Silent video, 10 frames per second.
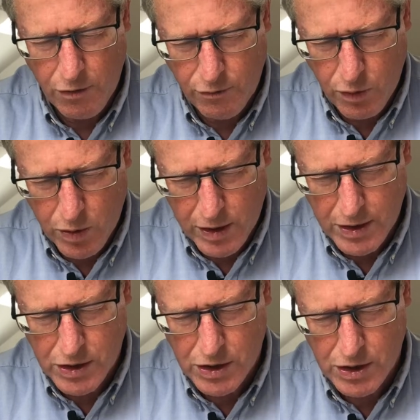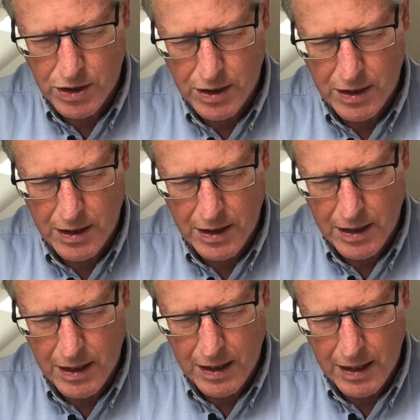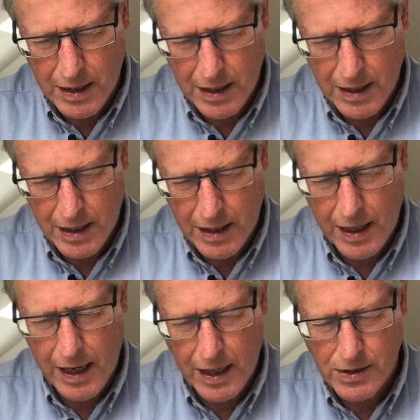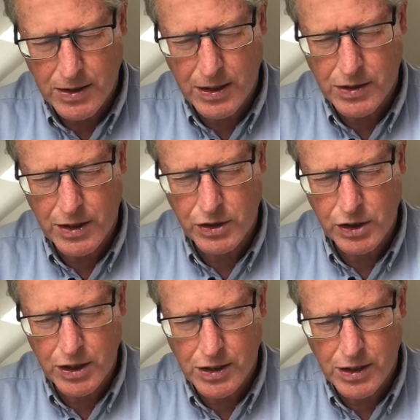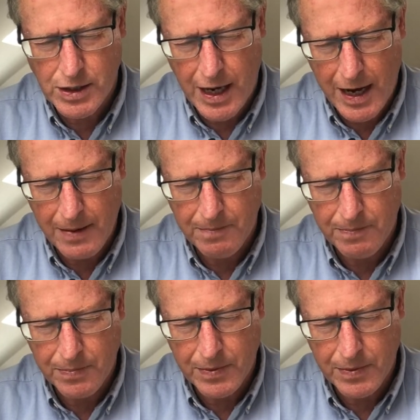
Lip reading: for us. And I ask this in Jesus' name.